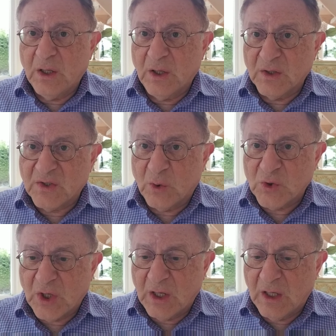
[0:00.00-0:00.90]

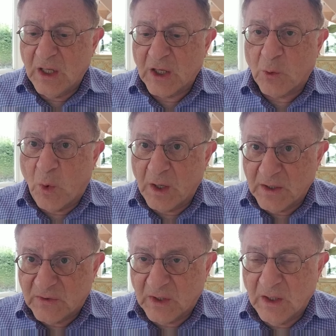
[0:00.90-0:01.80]
social
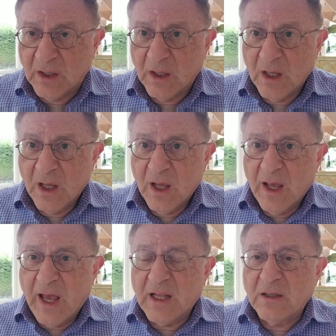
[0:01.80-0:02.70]
equality
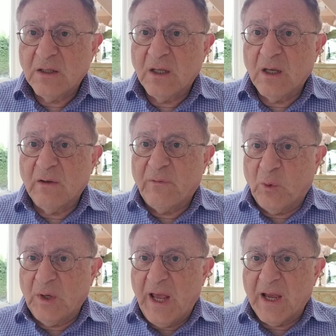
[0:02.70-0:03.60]
and
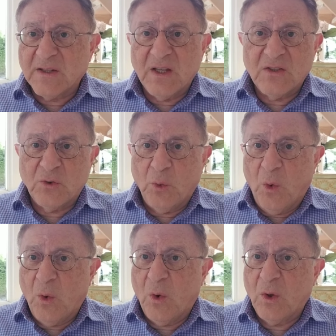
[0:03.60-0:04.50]
full access to
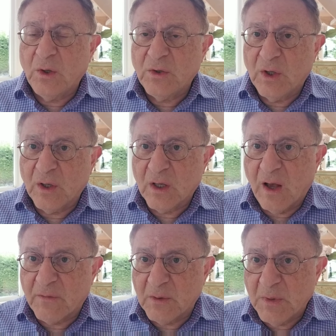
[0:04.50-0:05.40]
all the
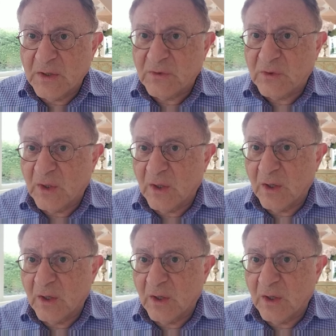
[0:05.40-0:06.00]
government